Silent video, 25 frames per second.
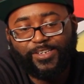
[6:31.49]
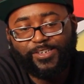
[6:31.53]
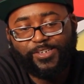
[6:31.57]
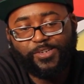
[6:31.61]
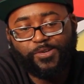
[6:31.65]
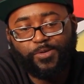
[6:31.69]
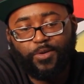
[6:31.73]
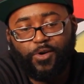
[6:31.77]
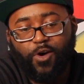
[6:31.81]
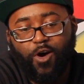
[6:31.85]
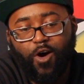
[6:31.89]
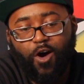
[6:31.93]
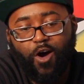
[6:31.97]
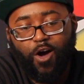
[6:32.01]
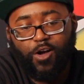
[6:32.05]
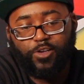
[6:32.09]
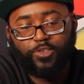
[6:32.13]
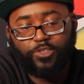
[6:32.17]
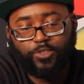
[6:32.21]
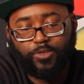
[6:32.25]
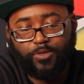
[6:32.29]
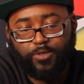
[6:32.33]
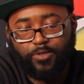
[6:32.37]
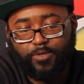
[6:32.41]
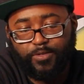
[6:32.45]
You will
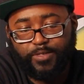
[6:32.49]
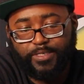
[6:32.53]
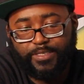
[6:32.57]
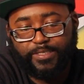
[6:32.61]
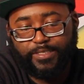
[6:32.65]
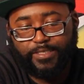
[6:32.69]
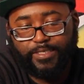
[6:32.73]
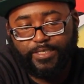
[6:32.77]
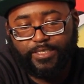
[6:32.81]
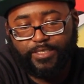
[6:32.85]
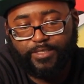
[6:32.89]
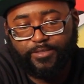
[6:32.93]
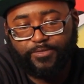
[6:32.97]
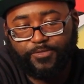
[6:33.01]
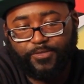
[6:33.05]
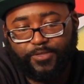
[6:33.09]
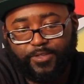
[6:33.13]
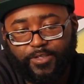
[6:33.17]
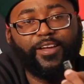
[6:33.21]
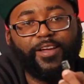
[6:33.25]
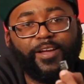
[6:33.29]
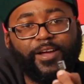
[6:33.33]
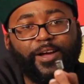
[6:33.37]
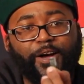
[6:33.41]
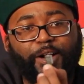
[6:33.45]
also receive
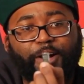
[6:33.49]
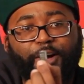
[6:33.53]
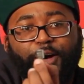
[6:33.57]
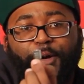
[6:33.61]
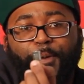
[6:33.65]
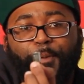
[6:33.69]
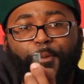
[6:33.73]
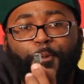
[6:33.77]
a